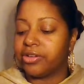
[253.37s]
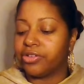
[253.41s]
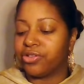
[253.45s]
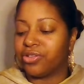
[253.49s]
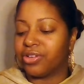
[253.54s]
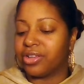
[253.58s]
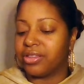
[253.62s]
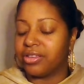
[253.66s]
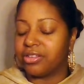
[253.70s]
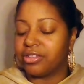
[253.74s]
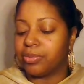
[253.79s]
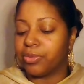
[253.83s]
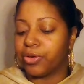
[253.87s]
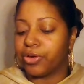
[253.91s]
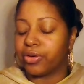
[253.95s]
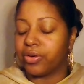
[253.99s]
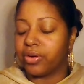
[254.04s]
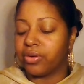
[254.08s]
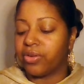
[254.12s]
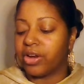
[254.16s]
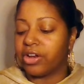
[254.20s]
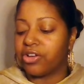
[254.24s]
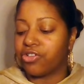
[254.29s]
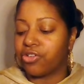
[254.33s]
During this Mercury
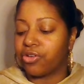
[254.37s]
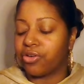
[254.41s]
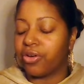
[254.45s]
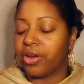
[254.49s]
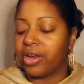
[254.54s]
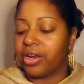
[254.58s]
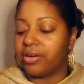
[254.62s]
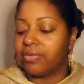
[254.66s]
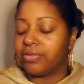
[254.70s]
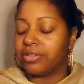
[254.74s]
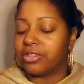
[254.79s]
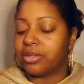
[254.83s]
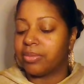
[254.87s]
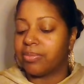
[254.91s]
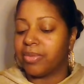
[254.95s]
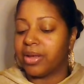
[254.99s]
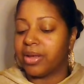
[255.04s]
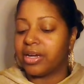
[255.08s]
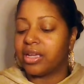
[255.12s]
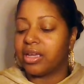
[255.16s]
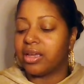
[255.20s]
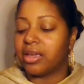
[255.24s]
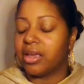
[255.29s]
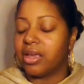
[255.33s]
retrograde of
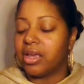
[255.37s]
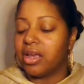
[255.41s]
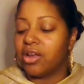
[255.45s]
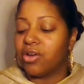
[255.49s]
somebody